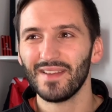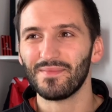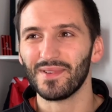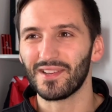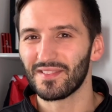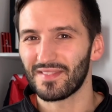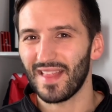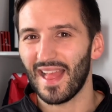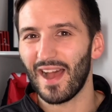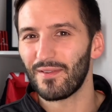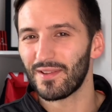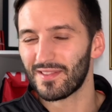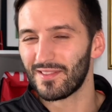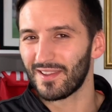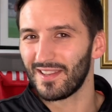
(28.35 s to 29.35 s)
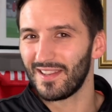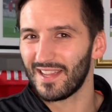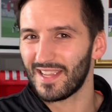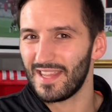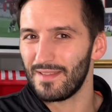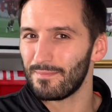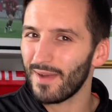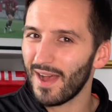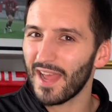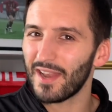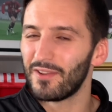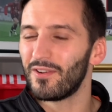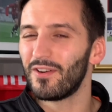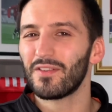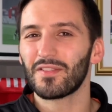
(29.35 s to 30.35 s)
because now it's looking like he might
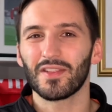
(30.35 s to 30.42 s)
not.